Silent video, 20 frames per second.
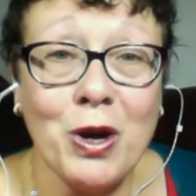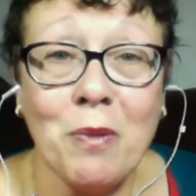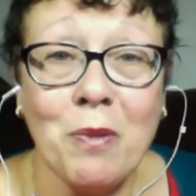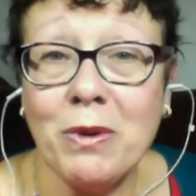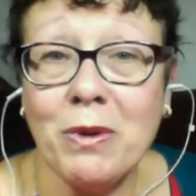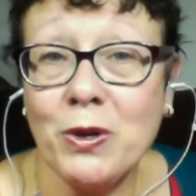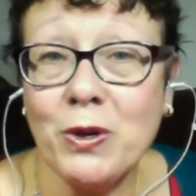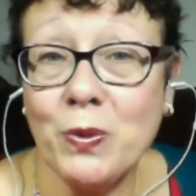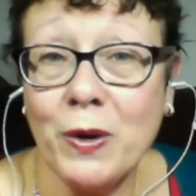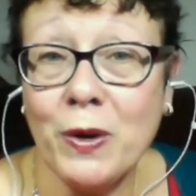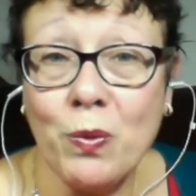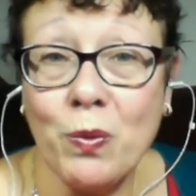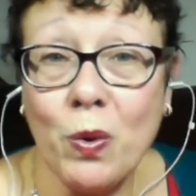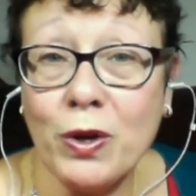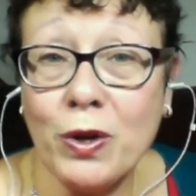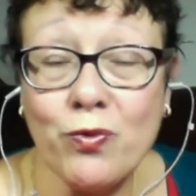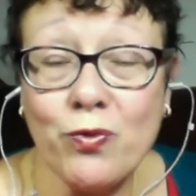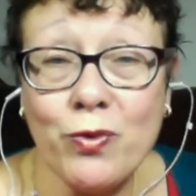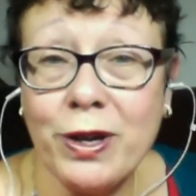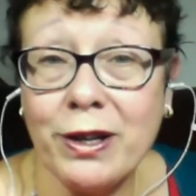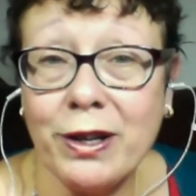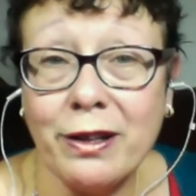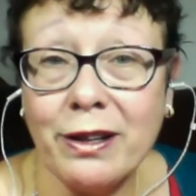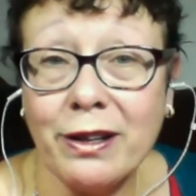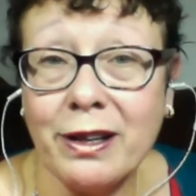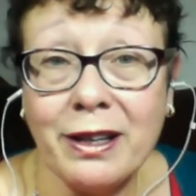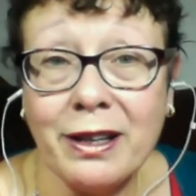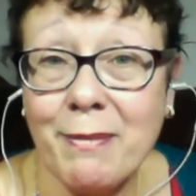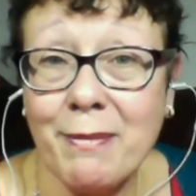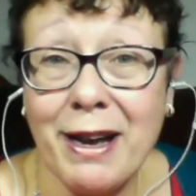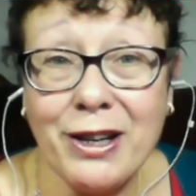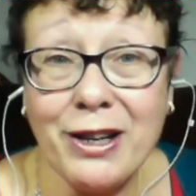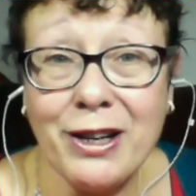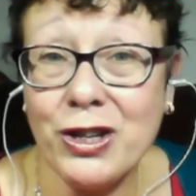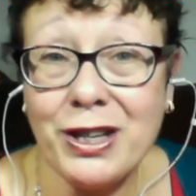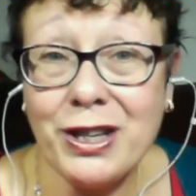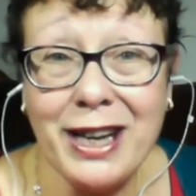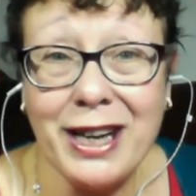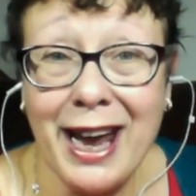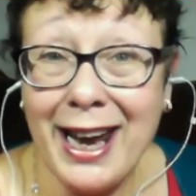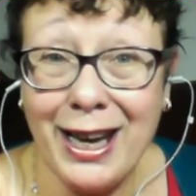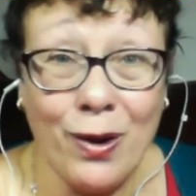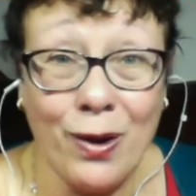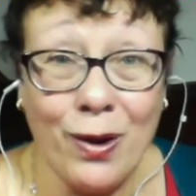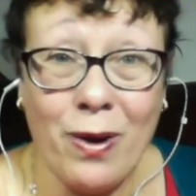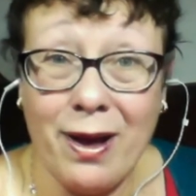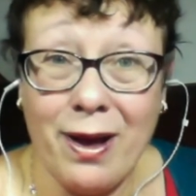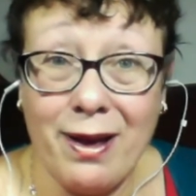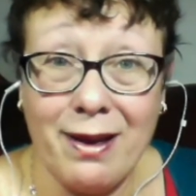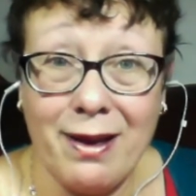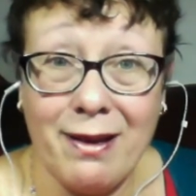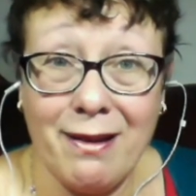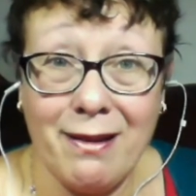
between what's real and imagined anyway.